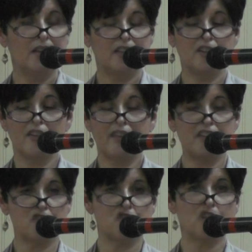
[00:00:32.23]
And they
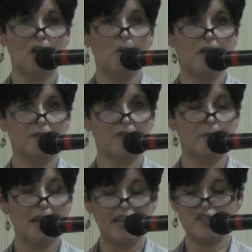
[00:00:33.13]
just show up for
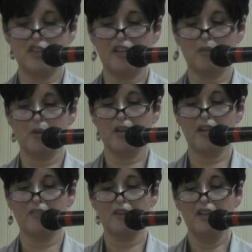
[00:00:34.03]
a paycheck or
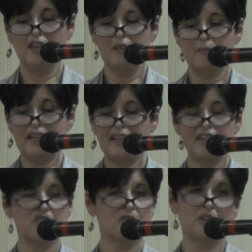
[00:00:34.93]
whatever. My
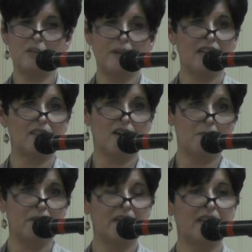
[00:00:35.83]
dad sure didn't make a lot
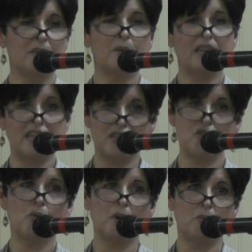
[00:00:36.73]
of money, but he
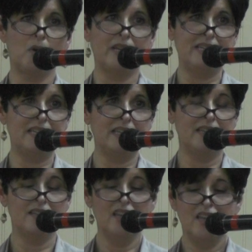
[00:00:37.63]
enjoyed what he
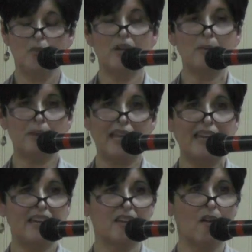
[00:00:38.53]
did. And when he
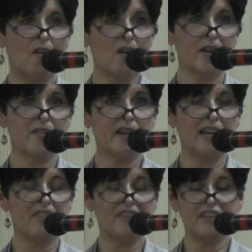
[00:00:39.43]
planted a garden or
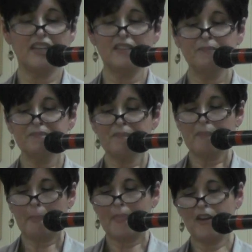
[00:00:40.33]
anything,
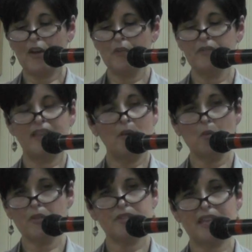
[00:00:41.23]
they
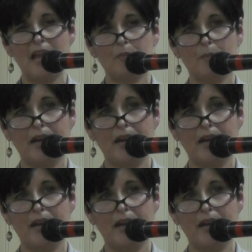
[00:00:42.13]
weren't the type of